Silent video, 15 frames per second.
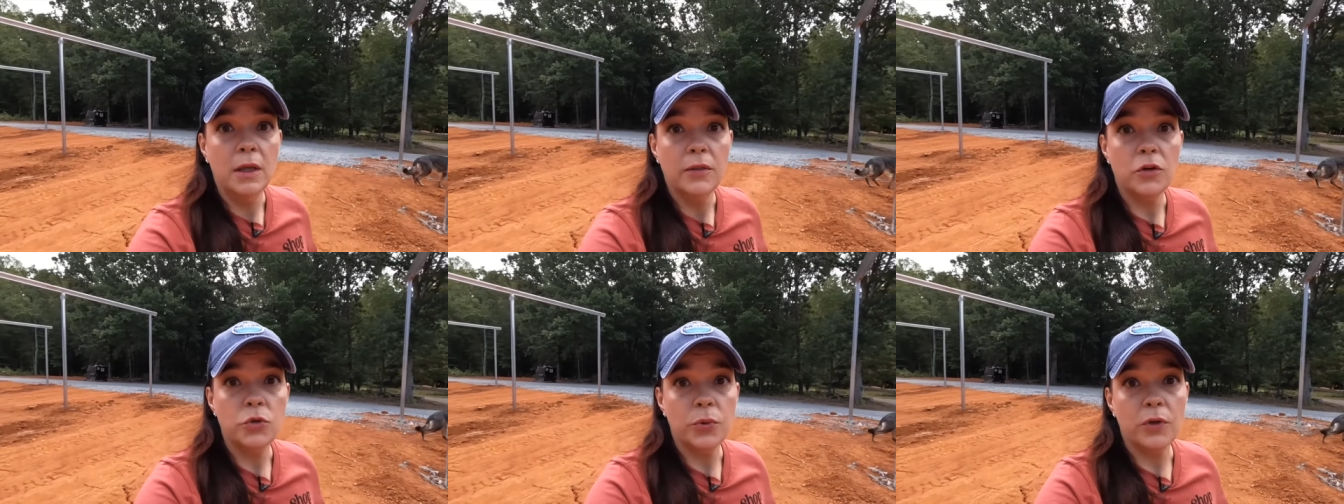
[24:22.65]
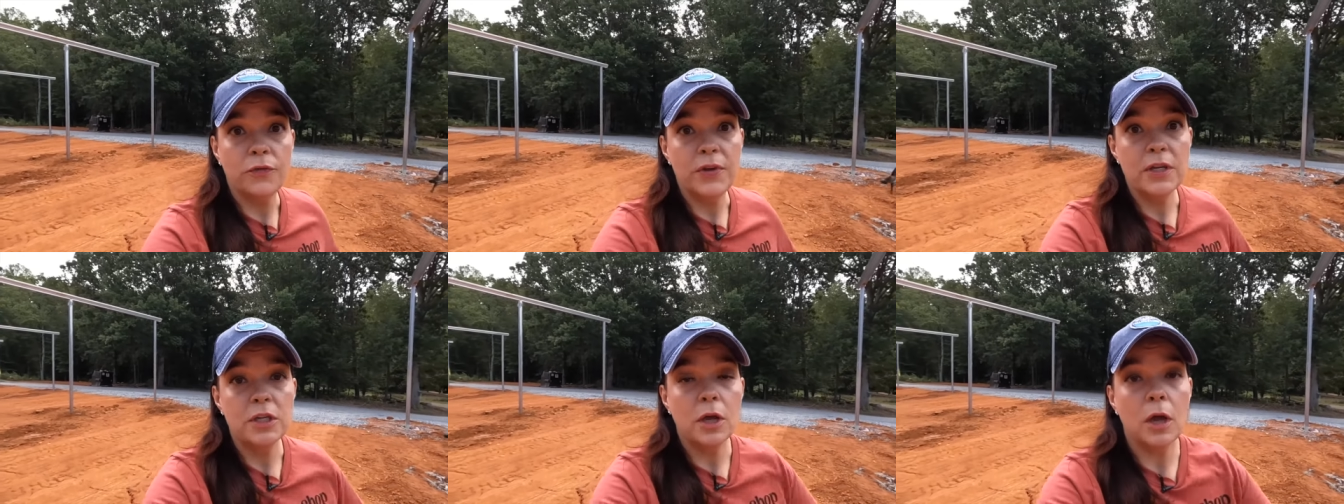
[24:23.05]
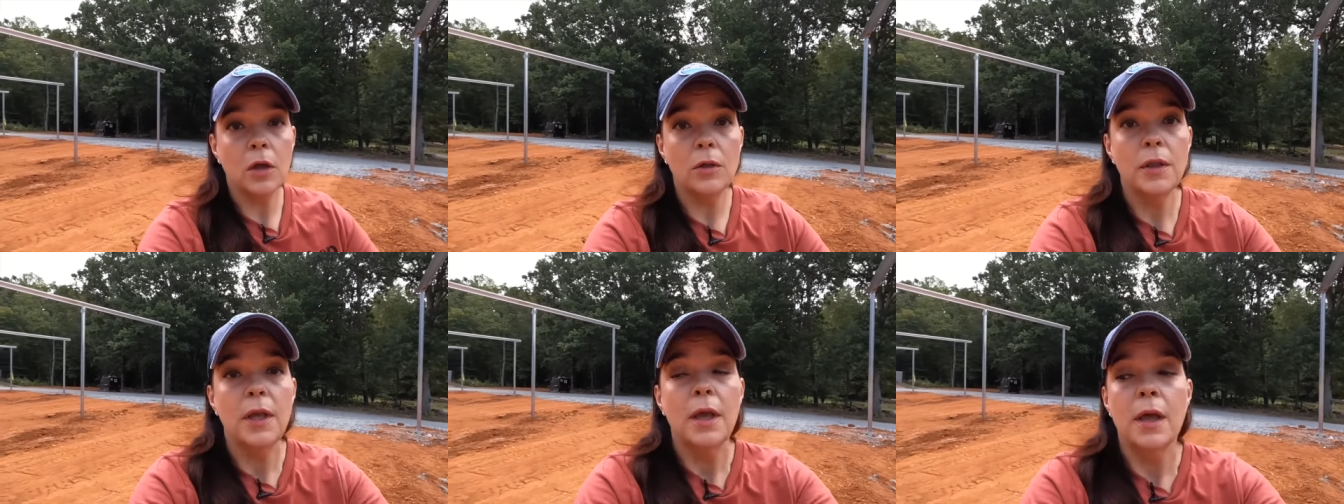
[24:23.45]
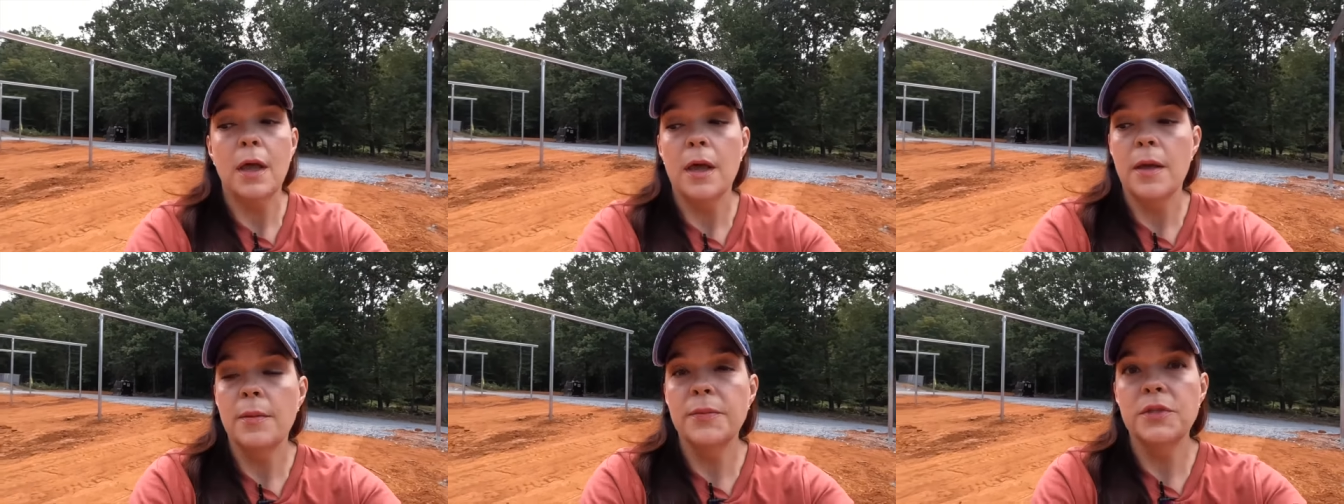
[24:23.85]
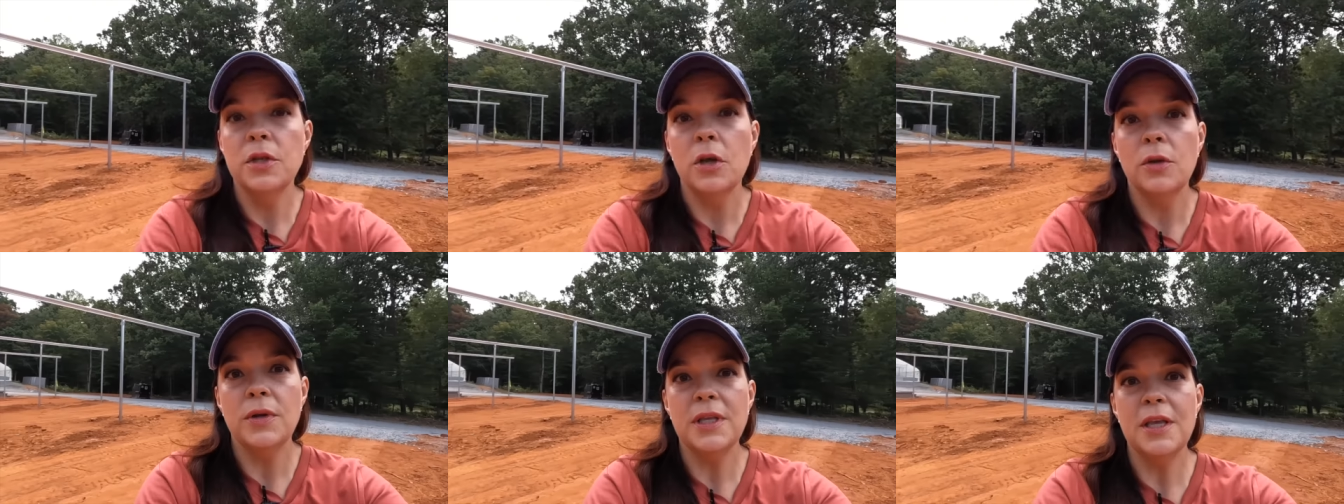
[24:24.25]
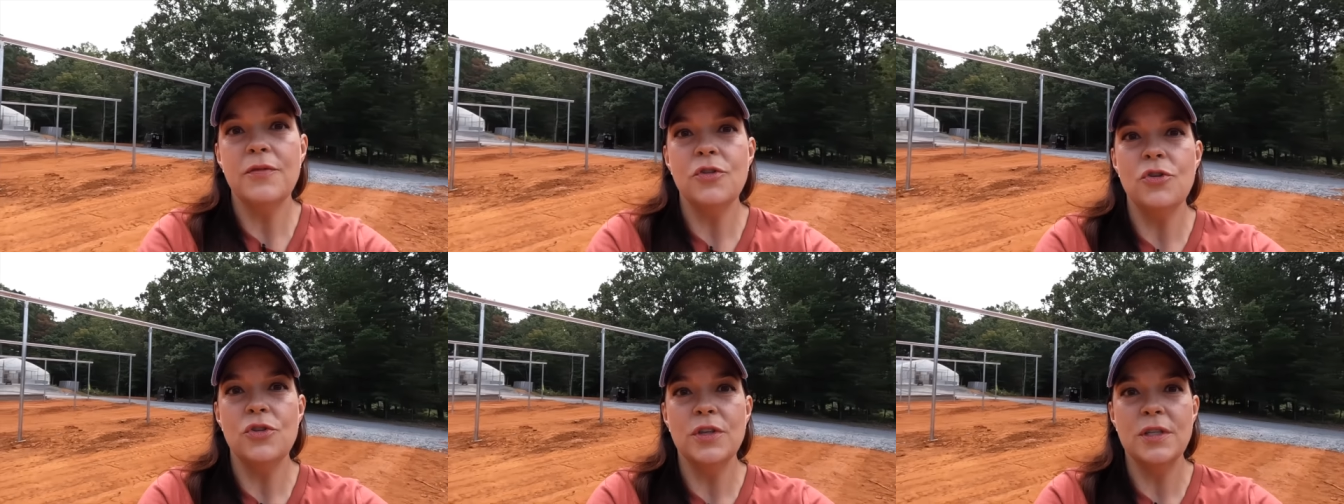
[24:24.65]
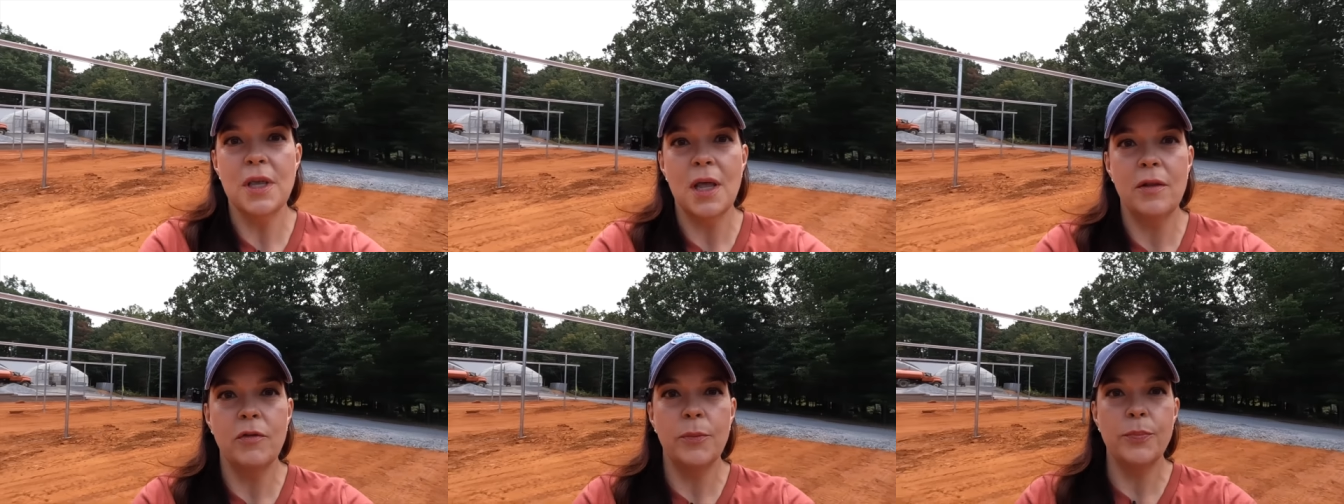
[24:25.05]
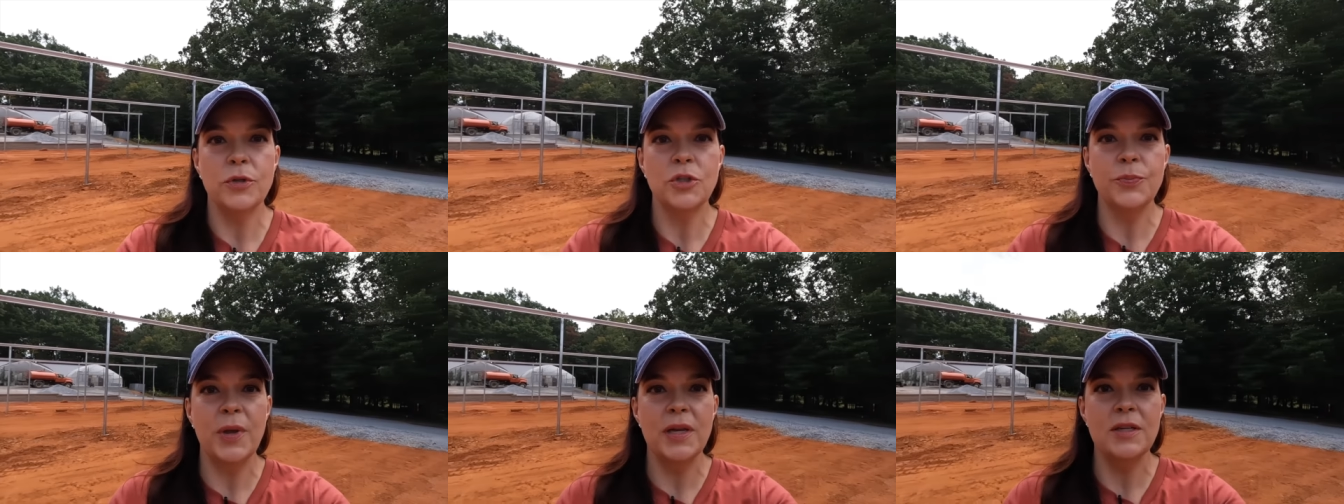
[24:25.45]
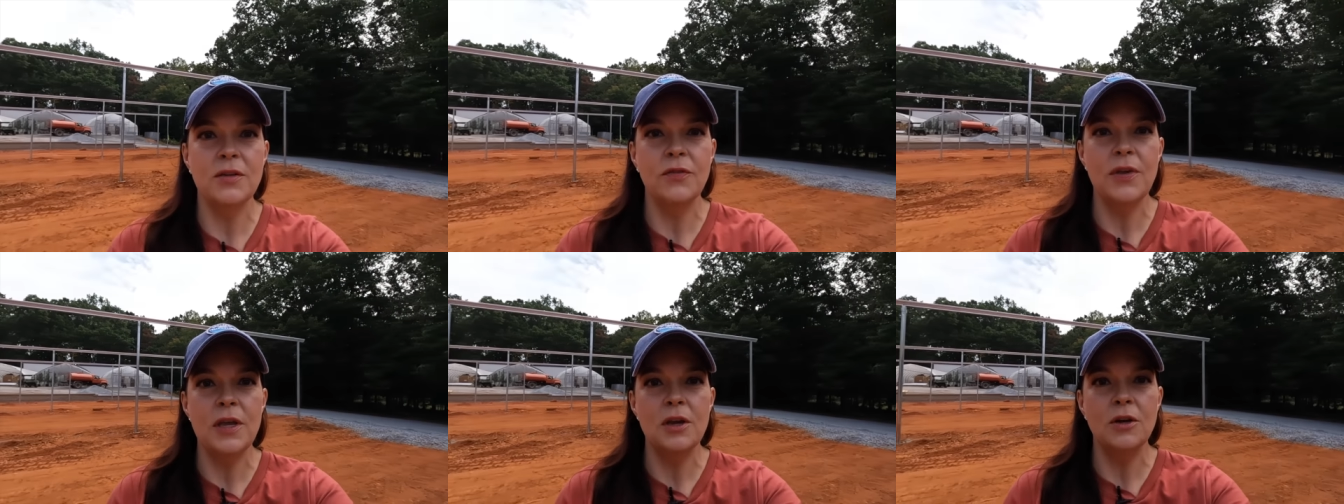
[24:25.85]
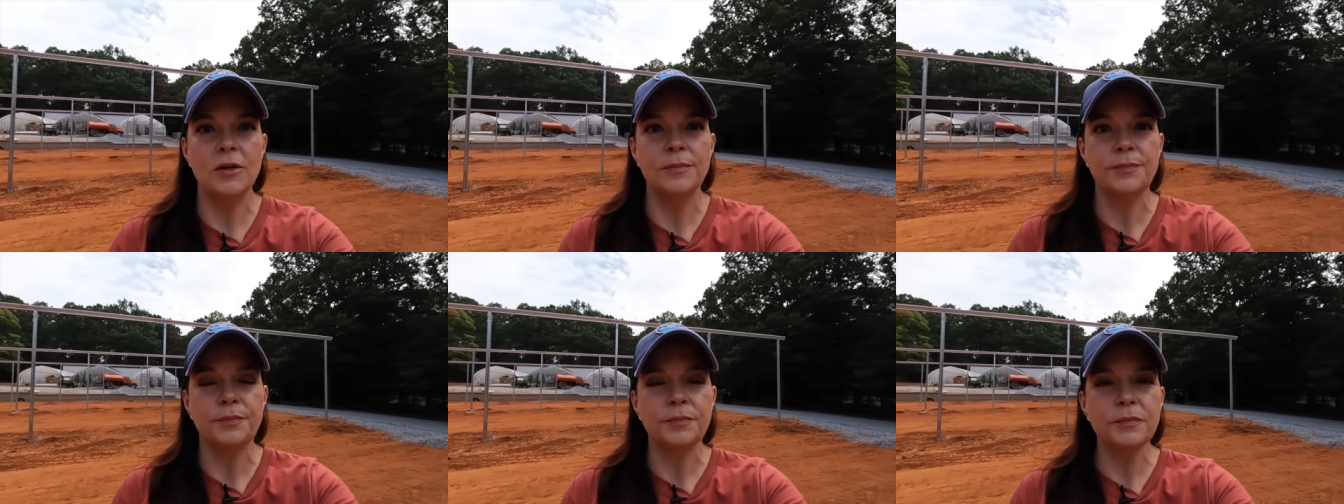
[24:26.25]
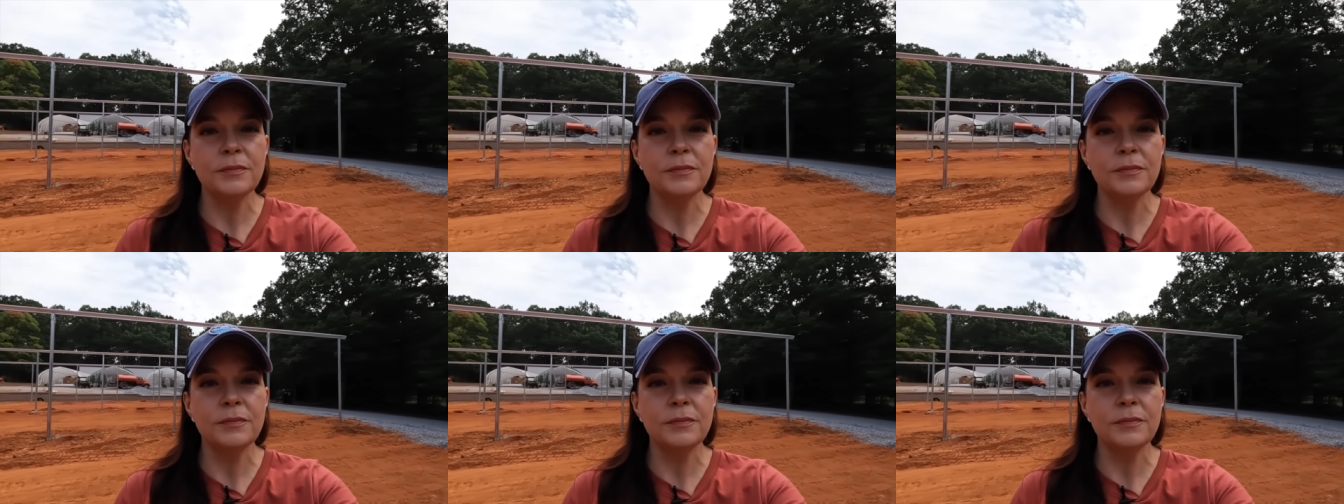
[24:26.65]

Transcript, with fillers: They're 12 feet tall. So to give you just kind of a perspective here